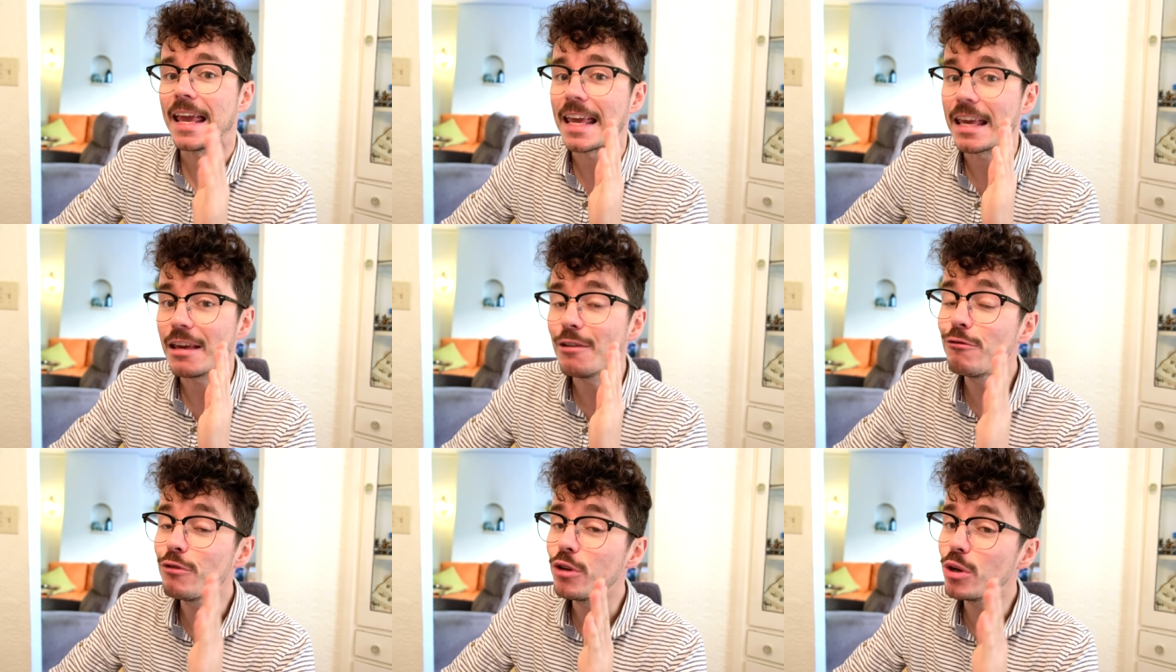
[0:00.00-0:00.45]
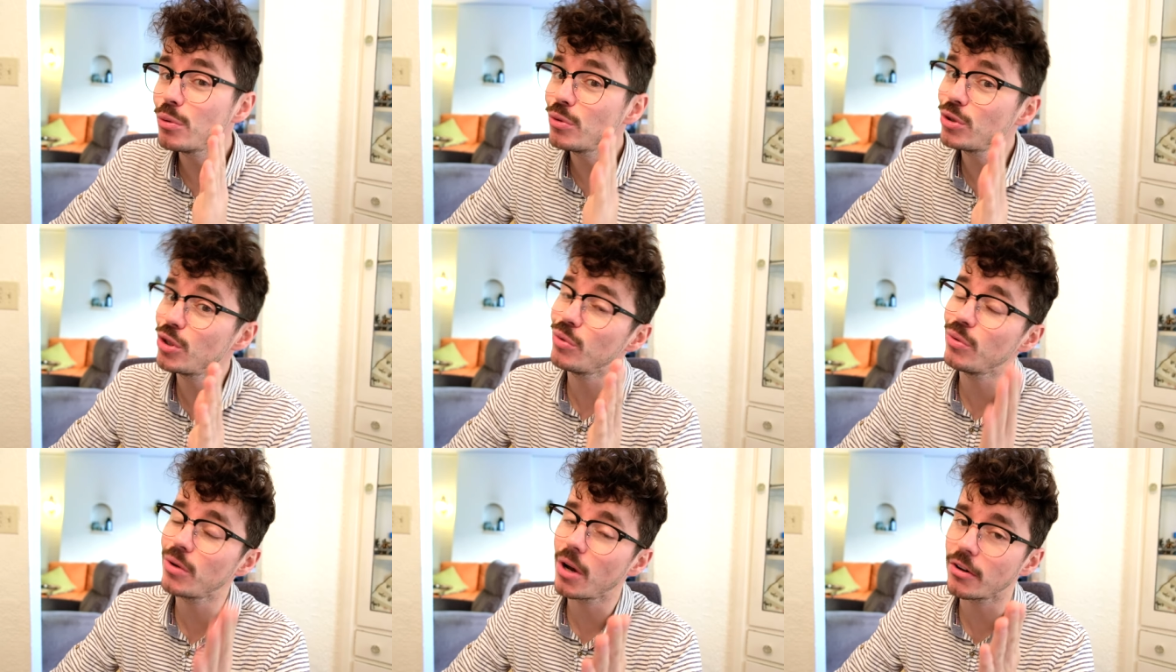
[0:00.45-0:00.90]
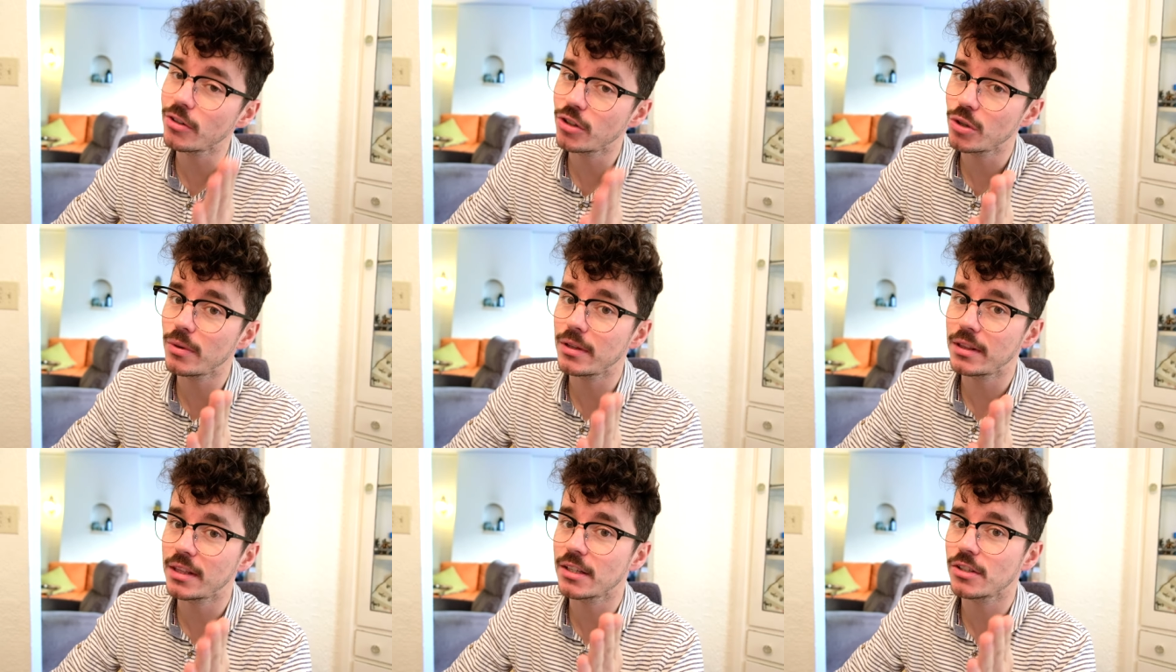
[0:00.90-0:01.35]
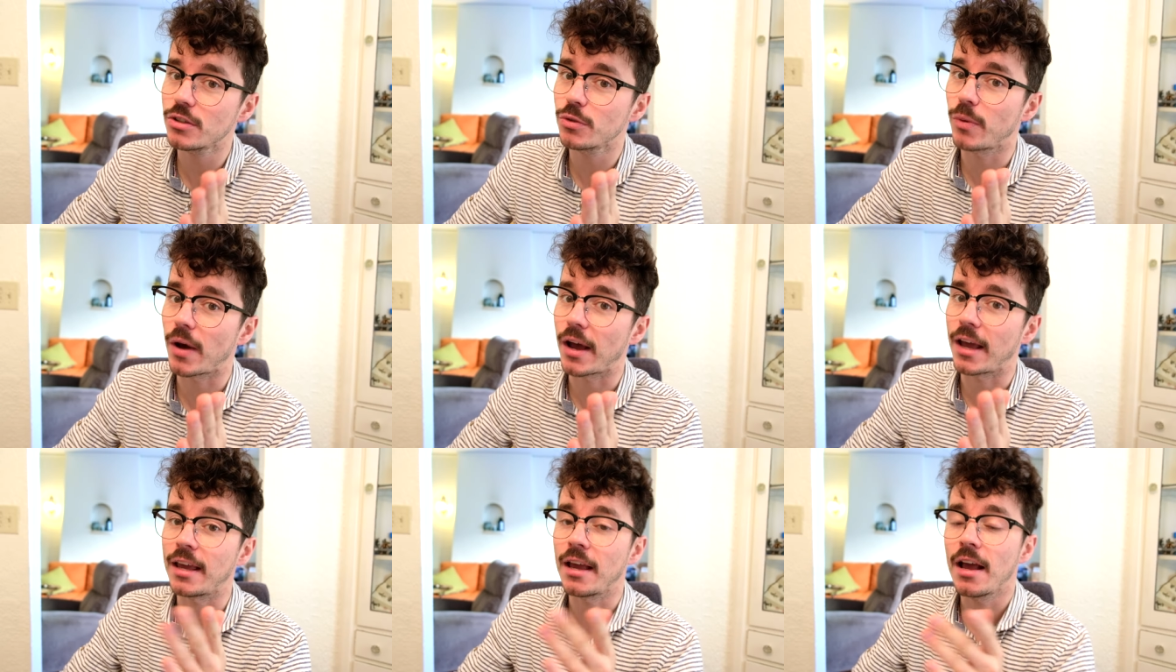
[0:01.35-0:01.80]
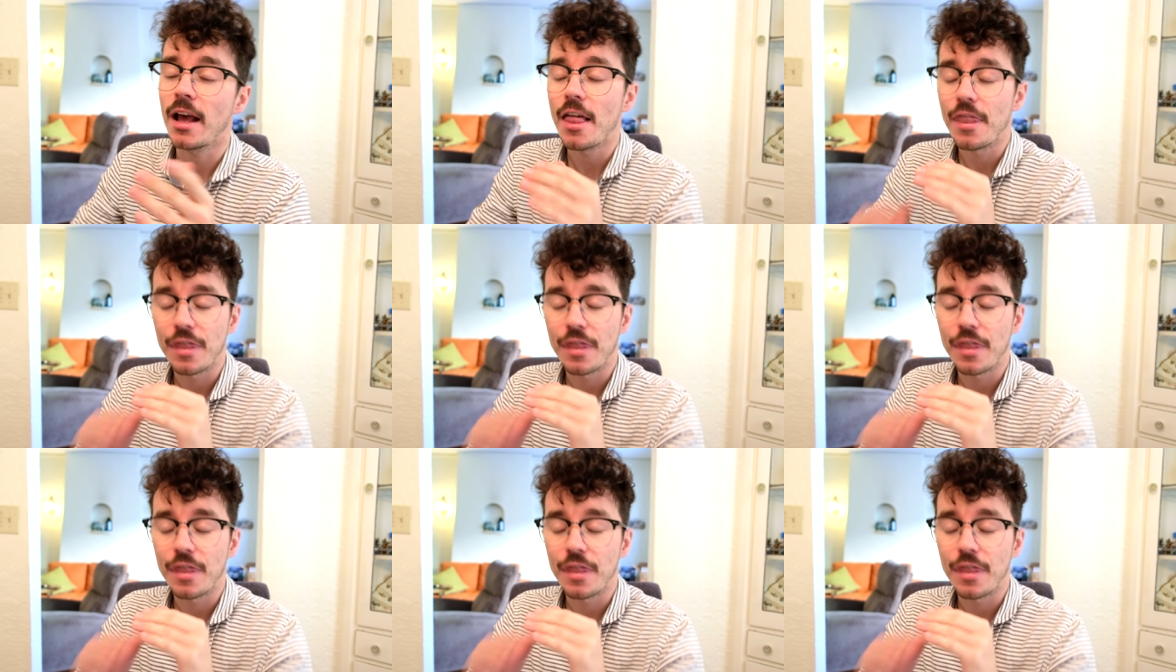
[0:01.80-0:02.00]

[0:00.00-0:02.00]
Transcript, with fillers: If you do not do it this way,